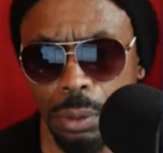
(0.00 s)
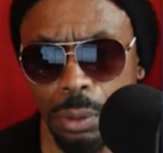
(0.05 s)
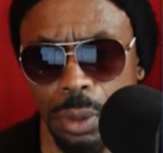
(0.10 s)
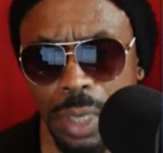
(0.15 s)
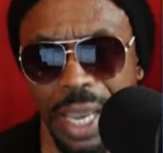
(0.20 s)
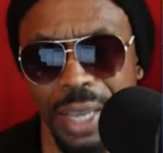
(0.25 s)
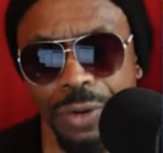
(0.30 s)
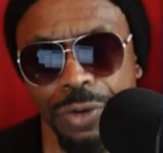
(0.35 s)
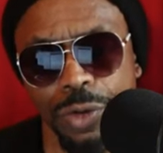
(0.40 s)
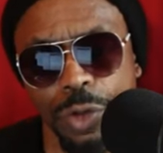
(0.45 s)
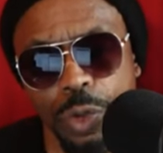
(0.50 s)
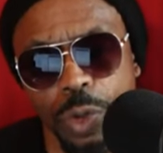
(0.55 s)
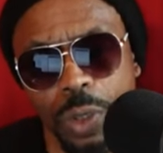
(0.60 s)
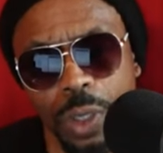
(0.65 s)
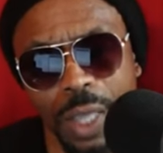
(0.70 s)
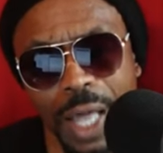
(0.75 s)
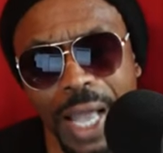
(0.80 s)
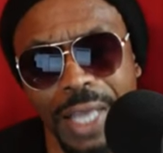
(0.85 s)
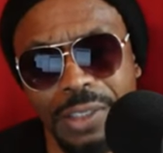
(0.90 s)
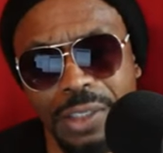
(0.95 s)
a new
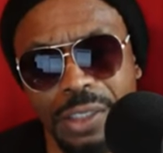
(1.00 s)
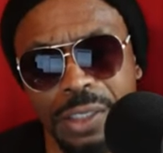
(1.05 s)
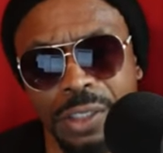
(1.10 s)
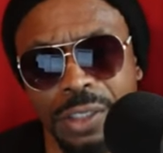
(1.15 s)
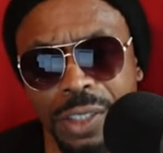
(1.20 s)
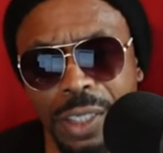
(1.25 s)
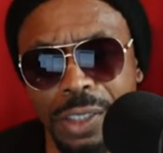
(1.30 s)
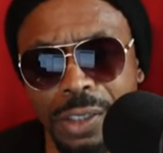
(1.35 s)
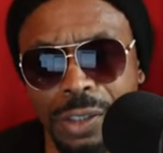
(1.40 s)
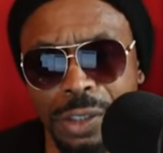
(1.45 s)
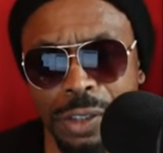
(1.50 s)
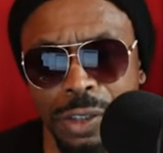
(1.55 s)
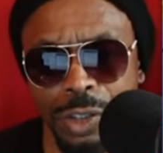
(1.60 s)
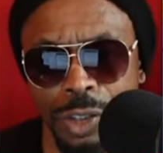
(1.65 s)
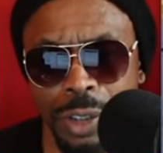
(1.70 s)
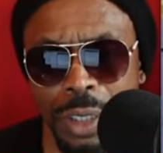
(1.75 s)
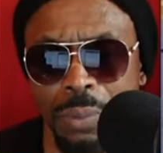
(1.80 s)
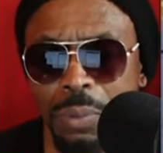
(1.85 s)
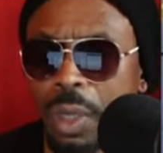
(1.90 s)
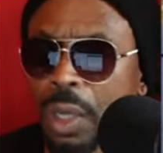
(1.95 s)
class of
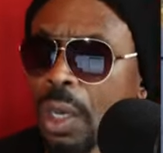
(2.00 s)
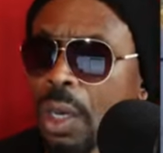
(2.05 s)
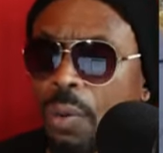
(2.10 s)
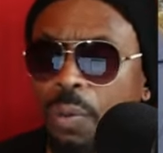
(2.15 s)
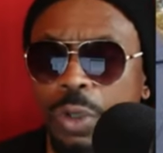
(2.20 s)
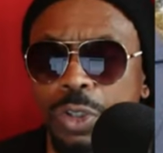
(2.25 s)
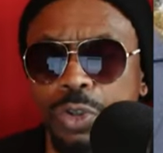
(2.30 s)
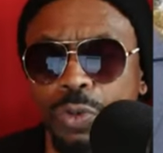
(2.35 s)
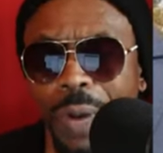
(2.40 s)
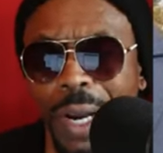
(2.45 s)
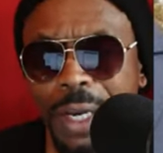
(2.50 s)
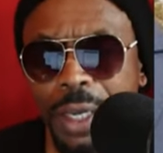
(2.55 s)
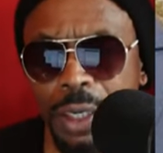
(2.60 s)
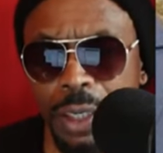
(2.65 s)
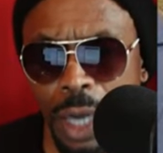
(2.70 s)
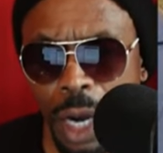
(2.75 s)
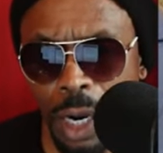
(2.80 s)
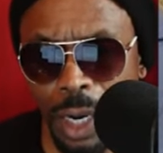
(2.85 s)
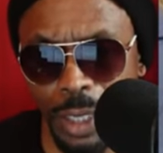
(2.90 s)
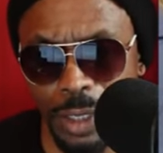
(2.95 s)
citizenship was
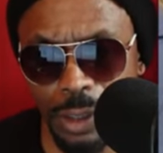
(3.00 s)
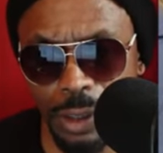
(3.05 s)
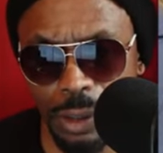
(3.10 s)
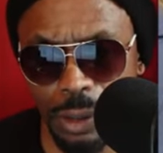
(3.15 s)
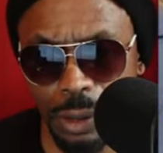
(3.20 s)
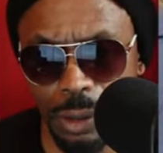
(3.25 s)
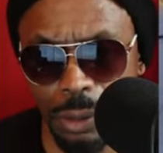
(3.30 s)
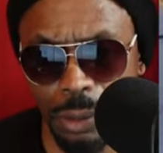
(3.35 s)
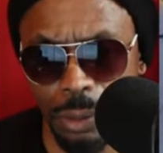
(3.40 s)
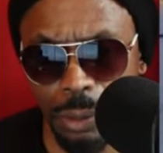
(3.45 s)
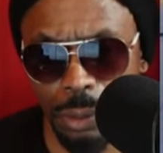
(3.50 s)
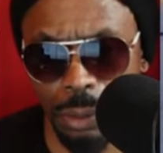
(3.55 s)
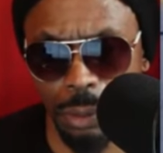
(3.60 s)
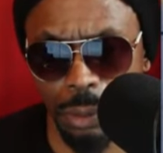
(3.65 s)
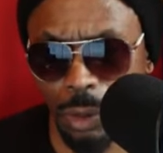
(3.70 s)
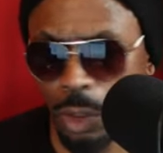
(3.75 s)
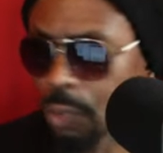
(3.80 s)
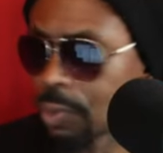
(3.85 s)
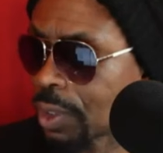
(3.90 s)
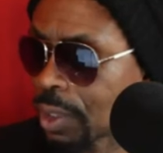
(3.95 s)
recognized.
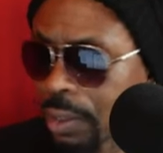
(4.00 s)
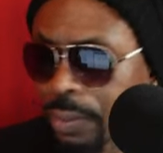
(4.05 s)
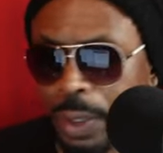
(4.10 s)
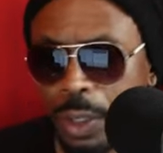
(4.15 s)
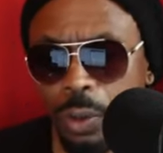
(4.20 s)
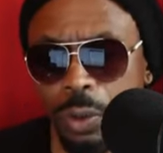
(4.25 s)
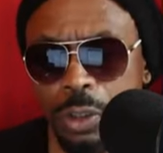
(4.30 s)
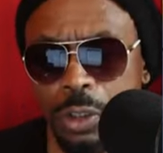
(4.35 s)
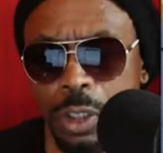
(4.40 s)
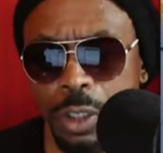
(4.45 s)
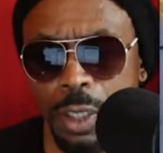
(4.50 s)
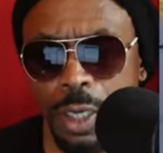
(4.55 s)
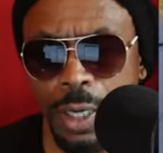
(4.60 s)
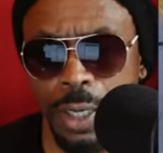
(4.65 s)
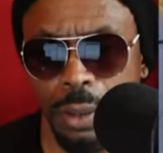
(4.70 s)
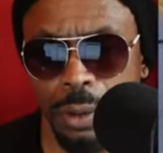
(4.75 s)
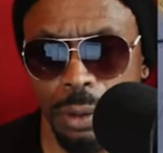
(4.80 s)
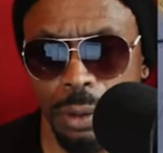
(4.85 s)
Don't believe me? Go and check it out.